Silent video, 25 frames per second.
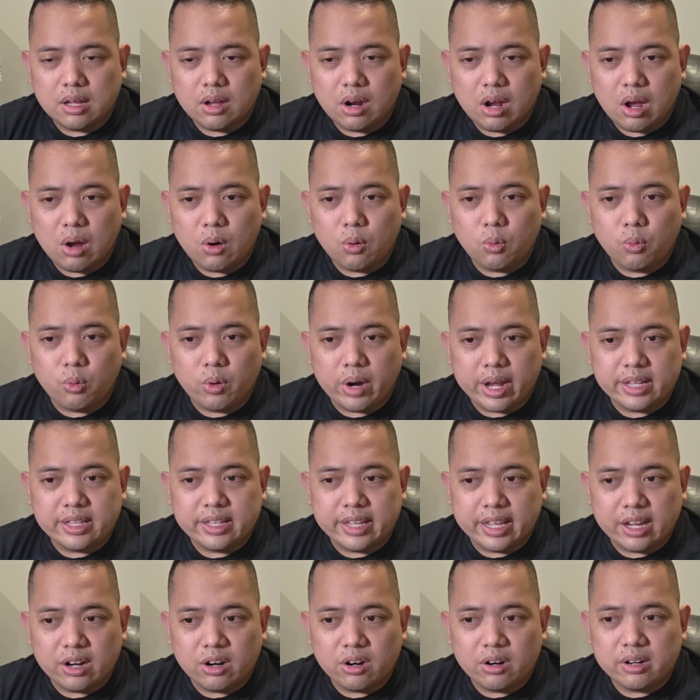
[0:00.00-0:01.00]
a red
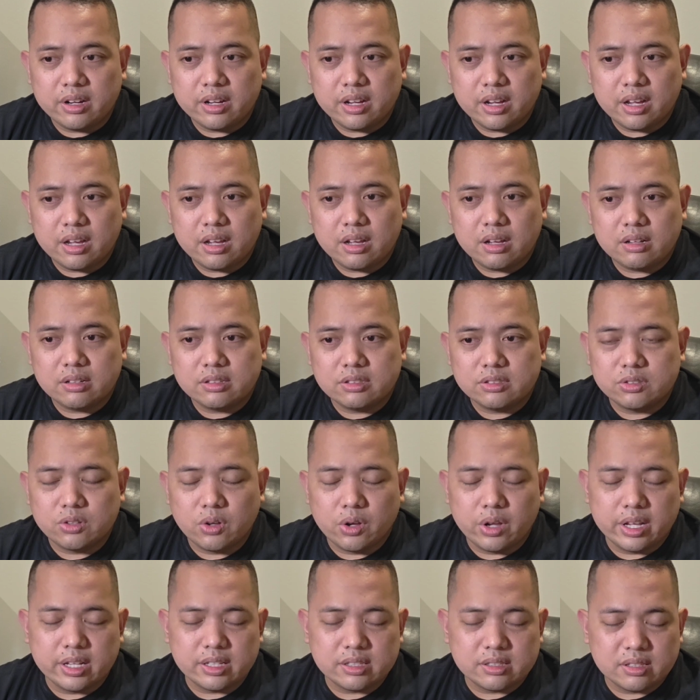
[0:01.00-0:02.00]
area, so
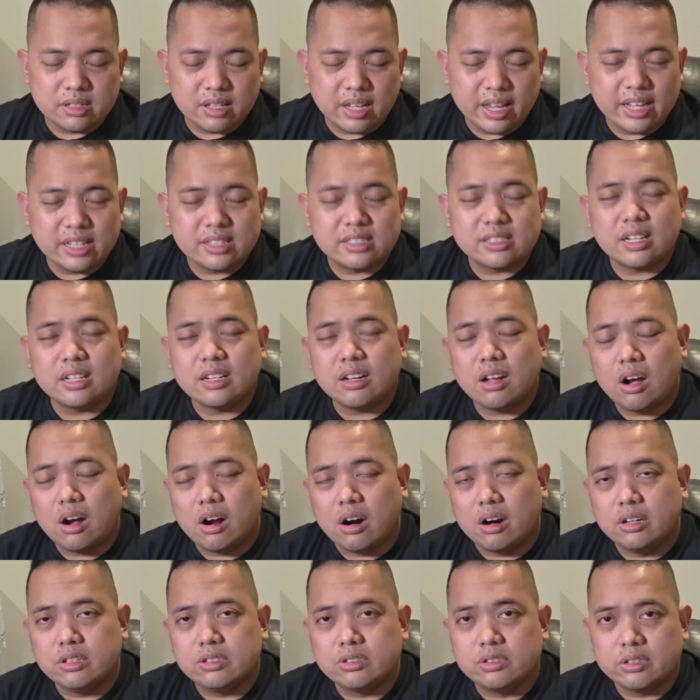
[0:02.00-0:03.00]
it's kind of
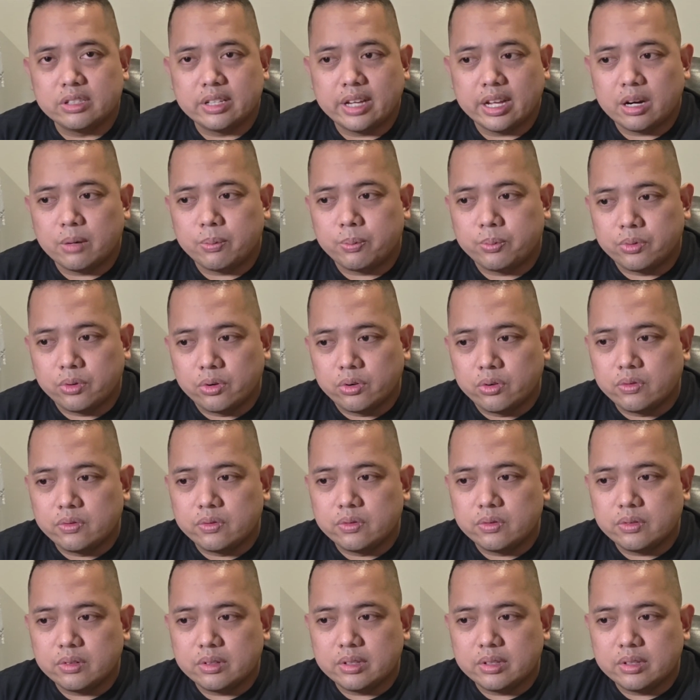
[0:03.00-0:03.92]
hard to get approved